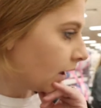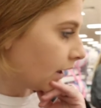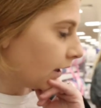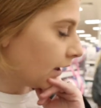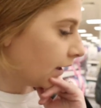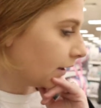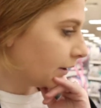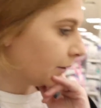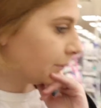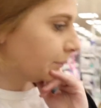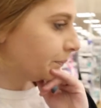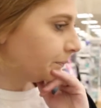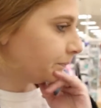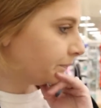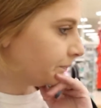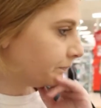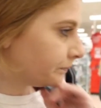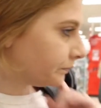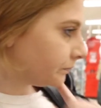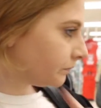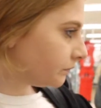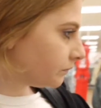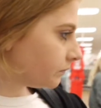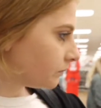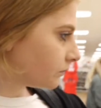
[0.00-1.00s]
um,
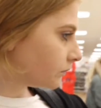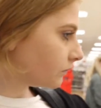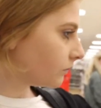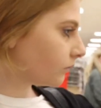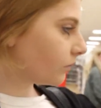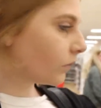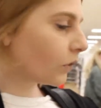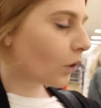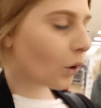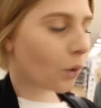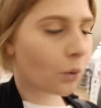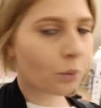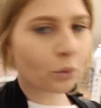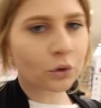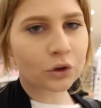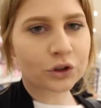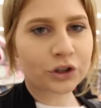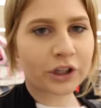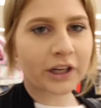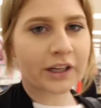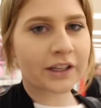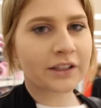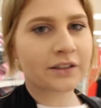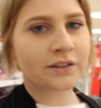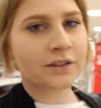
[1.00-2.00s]
wore
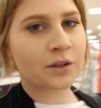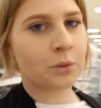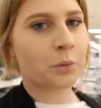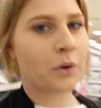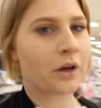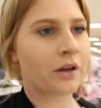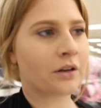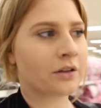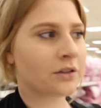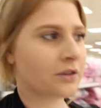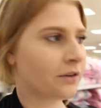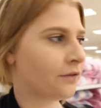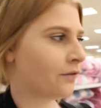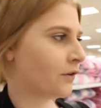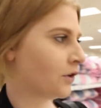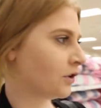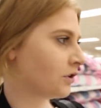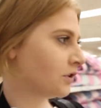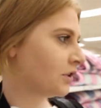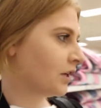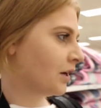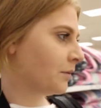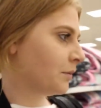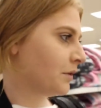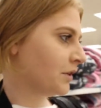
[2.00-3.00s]
trackies to bed. It's the
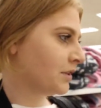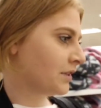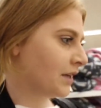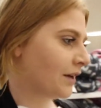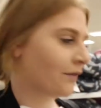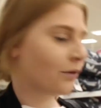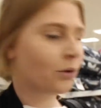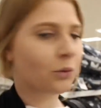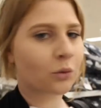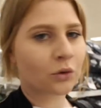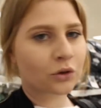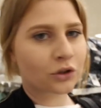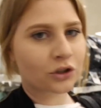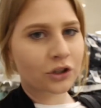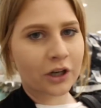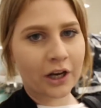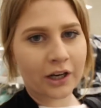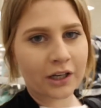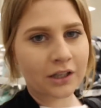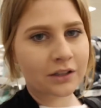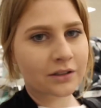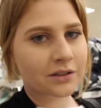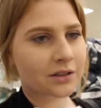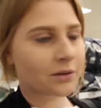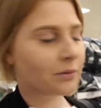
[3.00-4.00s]
first time he's ever wore
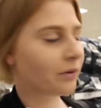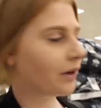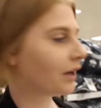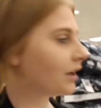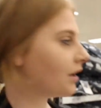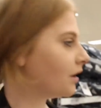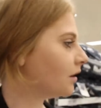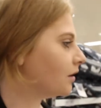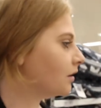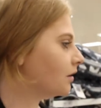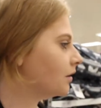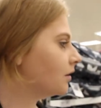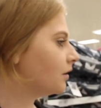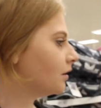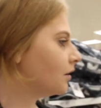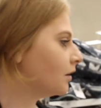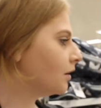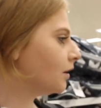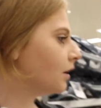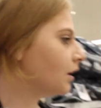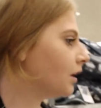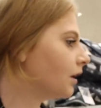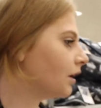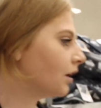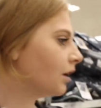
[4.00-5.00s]
trackies to bed.
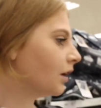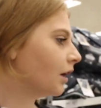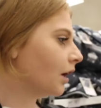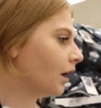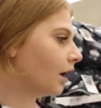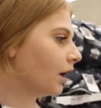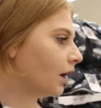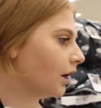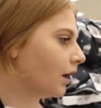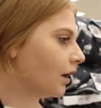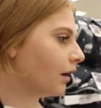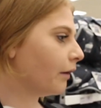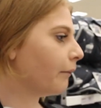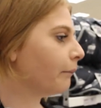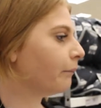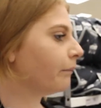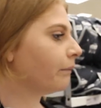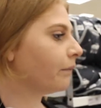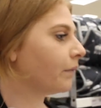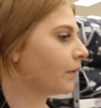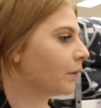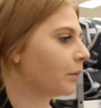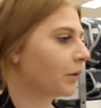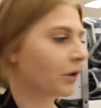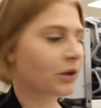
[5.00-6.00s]

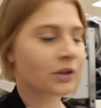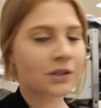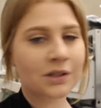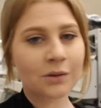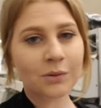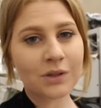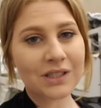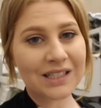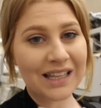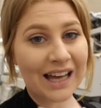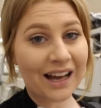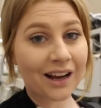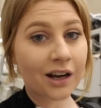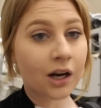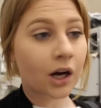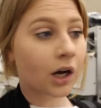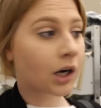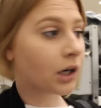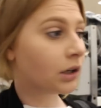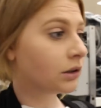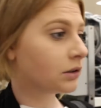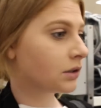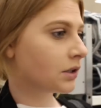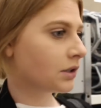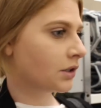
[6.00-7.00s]
Um, because it was that
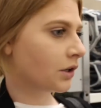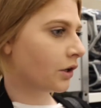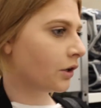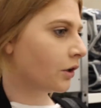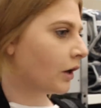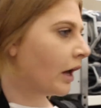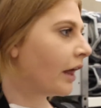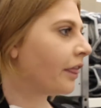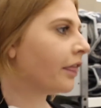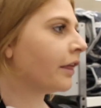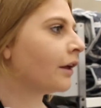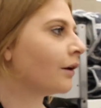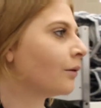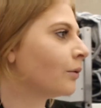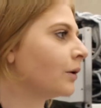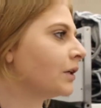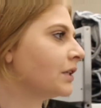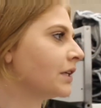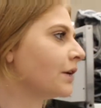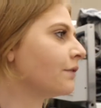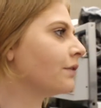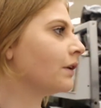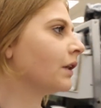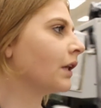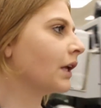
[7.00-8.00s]
cold. So I think we
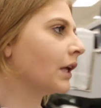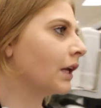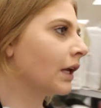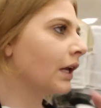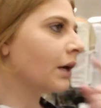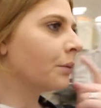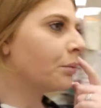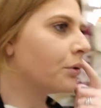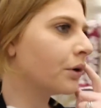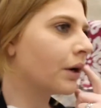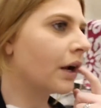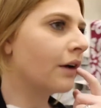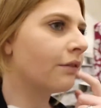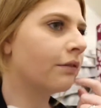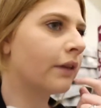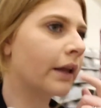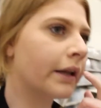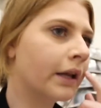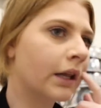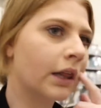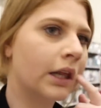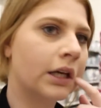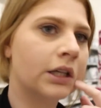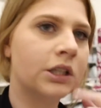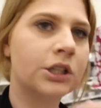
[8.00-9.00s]
definitely need to put our
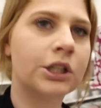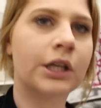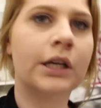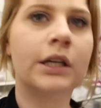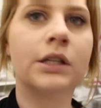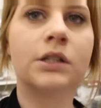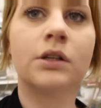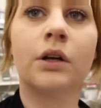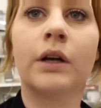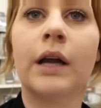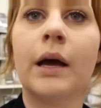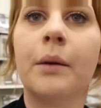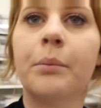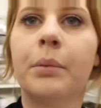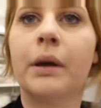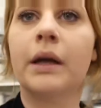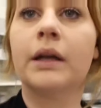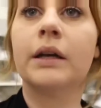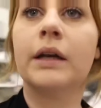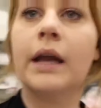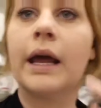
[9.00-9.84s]
flannelette sheets on our bed